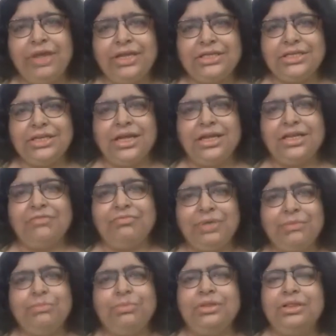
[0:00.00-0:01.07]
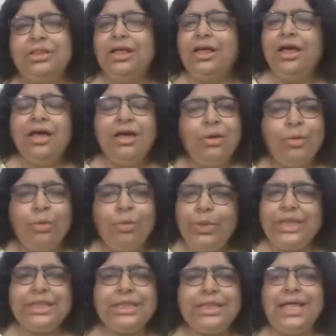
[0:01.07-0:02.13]
80, 90 people
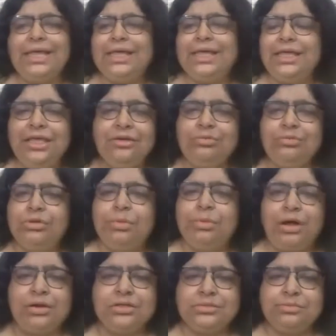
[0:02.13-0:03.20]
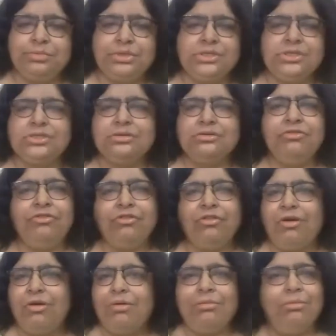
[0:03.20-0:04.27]
with equal participation
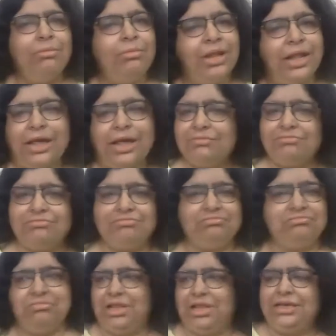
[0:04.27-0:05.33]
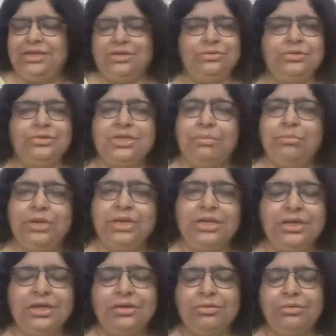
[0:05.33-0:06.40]
from
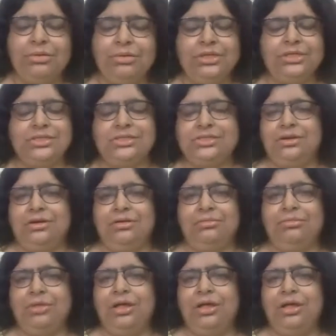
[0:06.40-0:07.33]
somebody who is a